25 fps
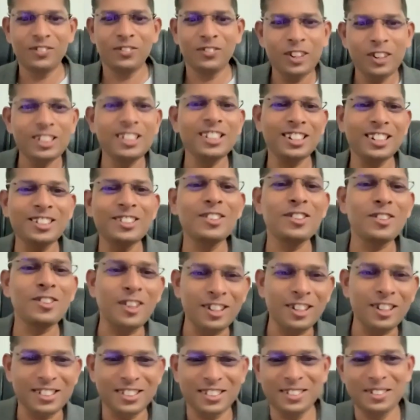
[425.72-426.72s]
What are the
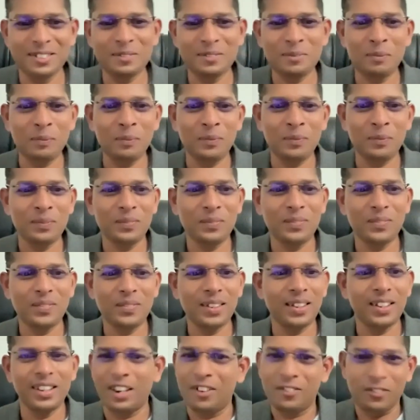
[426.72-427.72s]
roles?
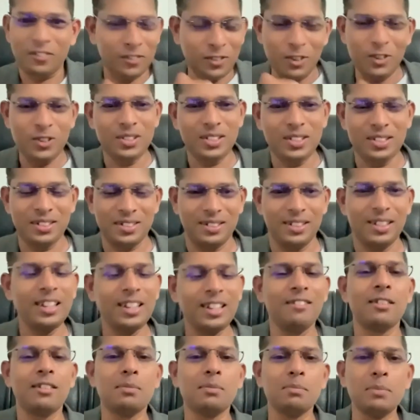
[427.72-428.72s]
Of course,
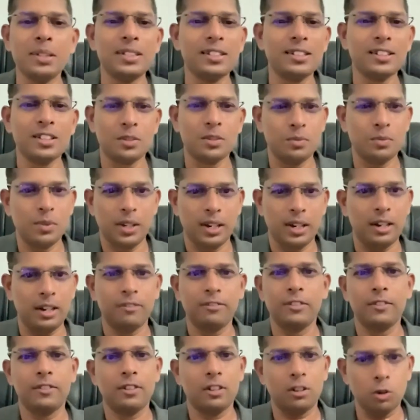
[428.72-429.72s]
in our business, we
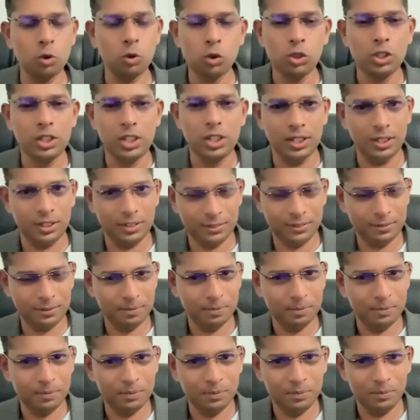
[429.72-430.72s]
have our root,
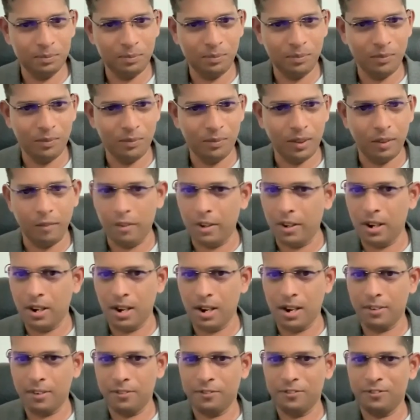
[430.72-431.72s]
we
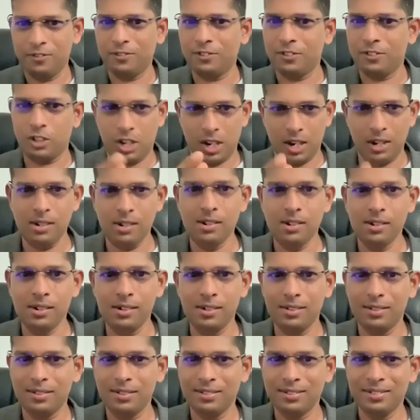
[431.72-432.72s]
have trunk,
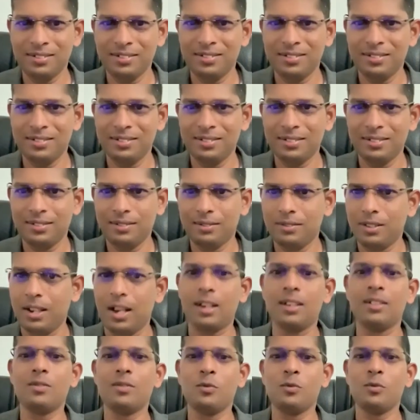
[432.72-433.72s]

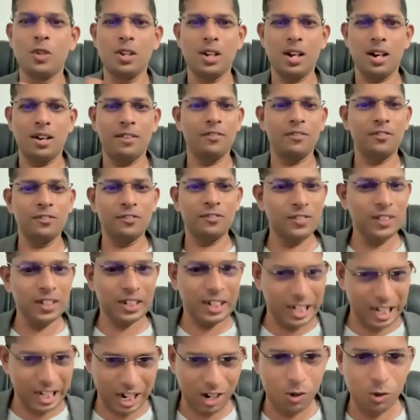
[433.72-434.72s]
and we have the
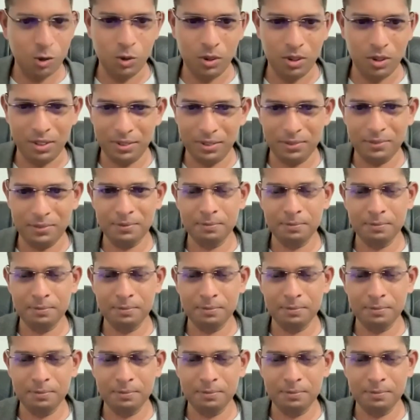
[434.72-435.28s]
crown.